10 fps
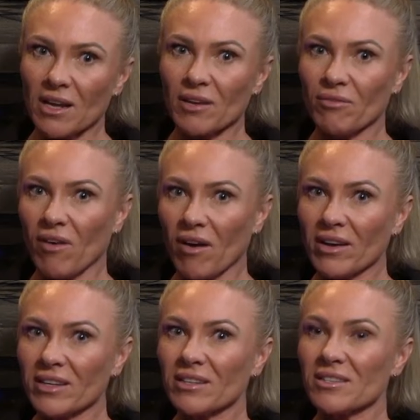
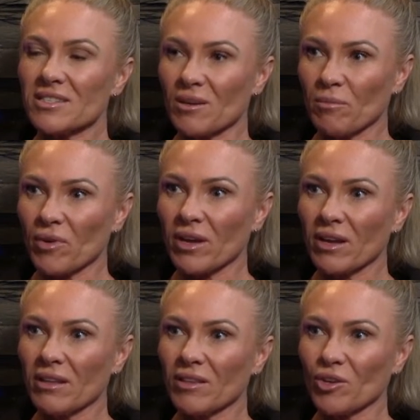find
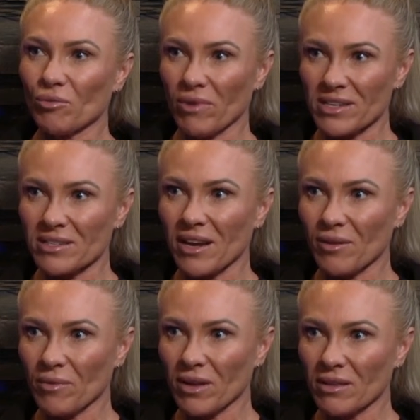somebody that you resonate
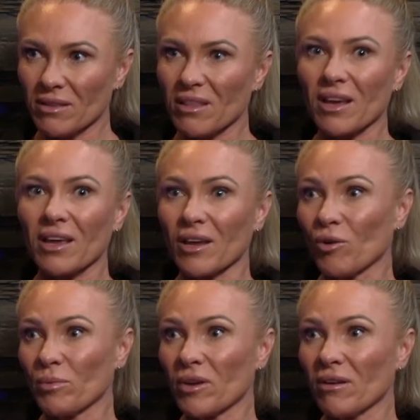with that can help you.